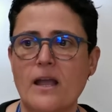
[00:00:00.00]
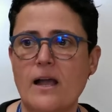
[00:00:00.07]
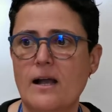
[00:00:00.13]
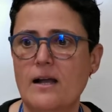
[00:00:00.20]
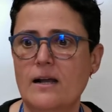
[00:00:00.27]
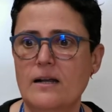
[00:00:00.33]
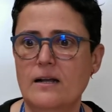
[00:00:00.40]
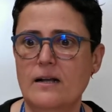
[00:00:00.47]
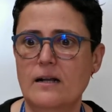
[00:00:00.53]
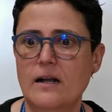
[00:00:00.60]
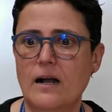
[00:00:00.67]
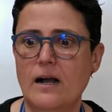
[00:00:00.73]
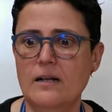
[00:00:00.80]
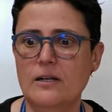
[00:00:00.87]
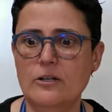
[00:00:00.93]

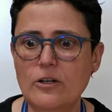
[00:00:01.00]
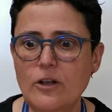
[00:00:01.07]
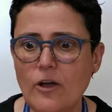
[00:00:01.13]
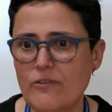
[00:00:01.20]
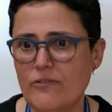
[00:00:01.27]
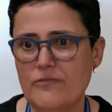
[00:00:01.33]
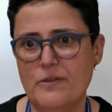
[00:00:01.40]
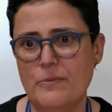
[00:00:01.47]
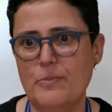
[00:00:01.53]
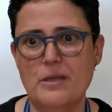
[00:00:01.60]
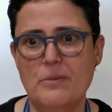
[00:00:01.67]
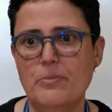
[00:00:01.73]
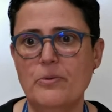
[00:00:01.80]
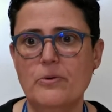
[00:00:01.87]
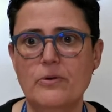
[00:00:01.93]
I love the
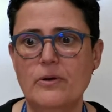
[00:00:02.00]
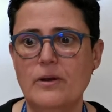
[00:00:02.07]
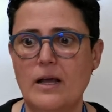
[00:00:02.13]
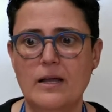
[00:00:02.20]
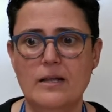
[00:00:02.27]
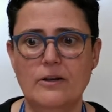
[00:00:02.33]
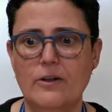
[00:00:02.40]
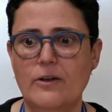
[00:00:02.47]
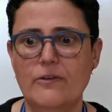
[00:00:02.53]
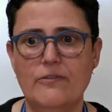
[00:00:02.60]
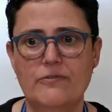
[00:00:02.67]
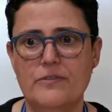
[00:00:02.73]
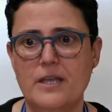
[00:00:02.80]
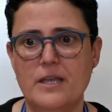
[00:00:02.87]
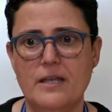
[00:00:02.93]
people, I
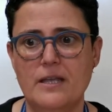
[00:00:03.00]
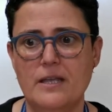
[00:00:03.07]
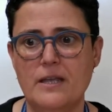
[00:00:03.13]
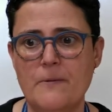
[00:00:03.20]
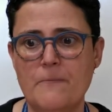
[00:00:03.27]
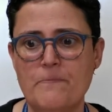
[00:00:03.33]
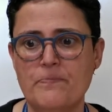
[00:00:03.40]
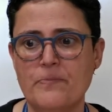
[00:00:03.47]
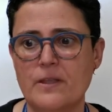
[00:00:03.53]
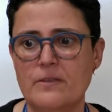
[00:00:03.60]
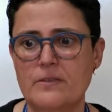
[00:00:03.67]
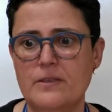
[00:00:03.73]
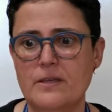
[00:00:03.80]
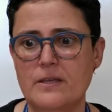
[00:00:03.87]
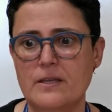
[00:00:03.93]
love
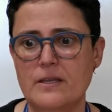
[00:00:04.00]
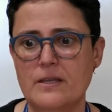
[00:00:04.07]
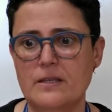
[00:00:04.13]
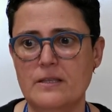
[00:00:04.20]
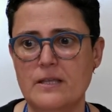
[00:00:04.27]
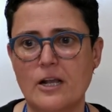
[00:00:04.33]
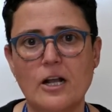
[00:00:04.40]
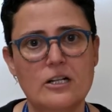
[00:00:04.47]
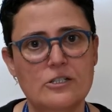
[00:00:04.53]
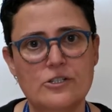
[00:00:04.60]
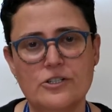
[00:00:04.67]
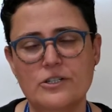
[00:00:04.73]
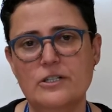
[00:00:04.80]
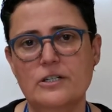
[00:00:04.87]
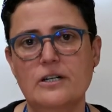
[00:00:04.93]
the
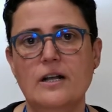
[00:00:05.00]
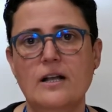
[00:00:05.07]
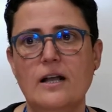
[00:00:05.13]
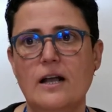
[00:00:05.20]
culture.